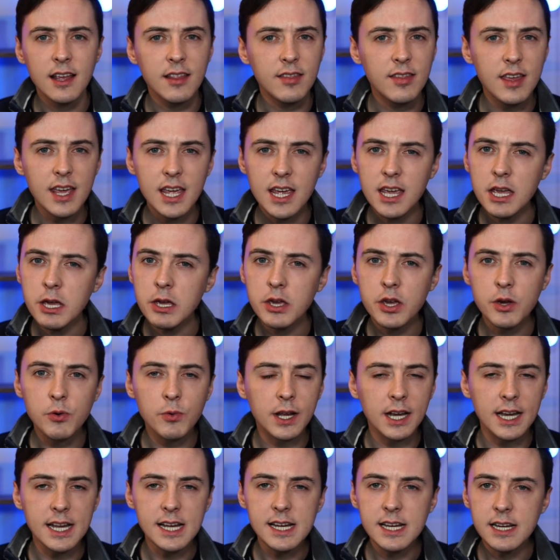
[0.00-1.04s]
The EU
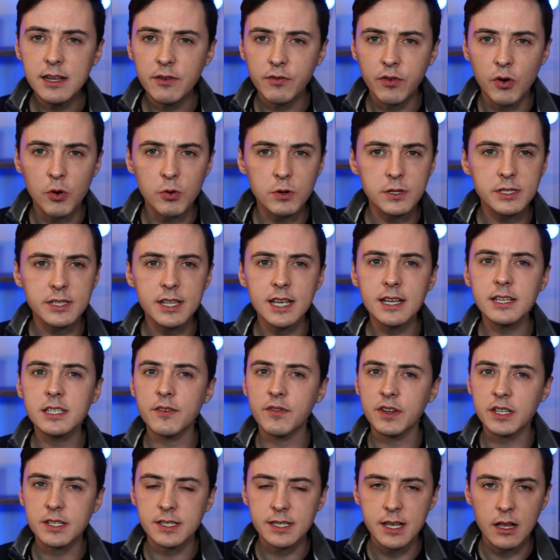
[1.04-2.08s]
clearly, folks, thinks
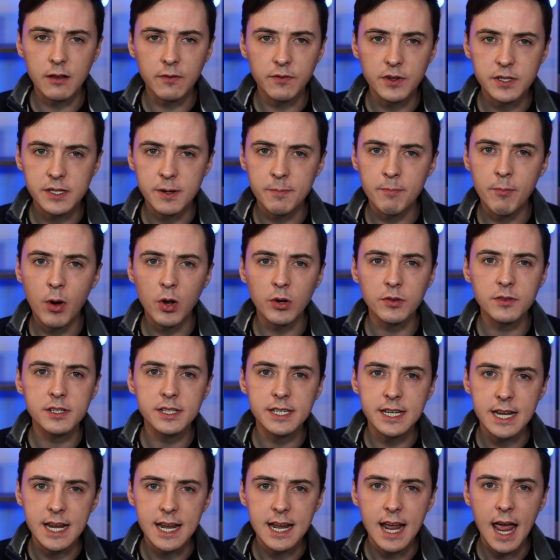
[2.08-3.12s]
of itself as a
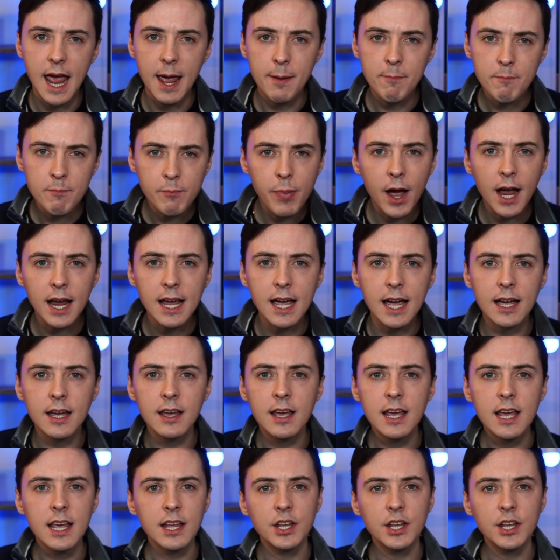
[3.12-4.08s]
modern-day empire,